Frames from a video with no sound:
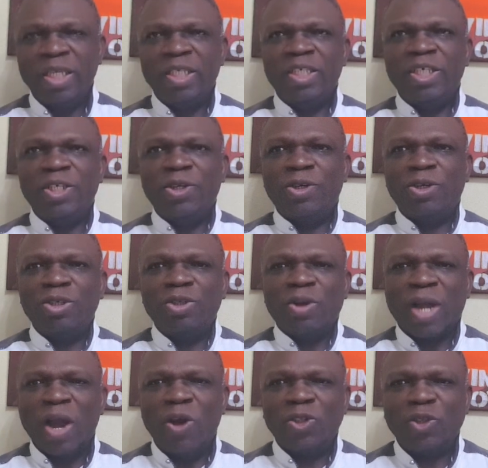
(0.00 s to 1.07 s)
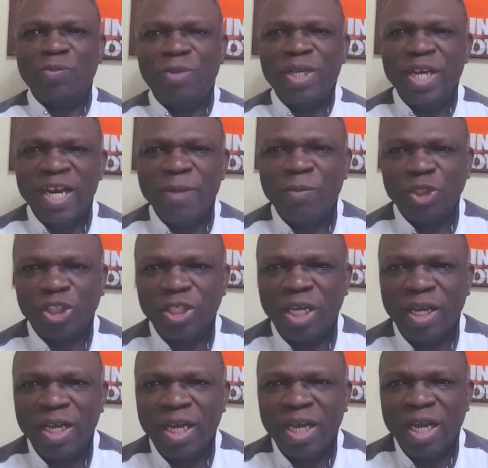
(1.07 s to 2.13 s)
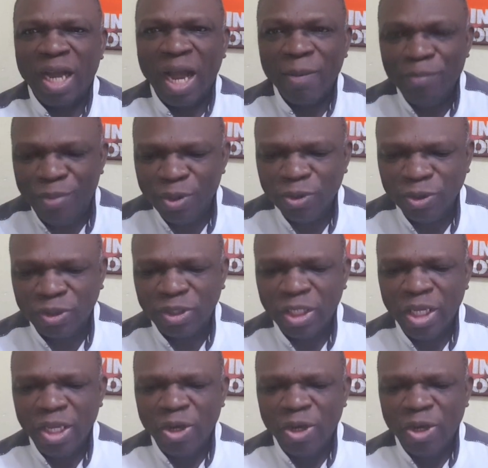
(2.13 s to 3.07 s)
You can also be in an emotional abuse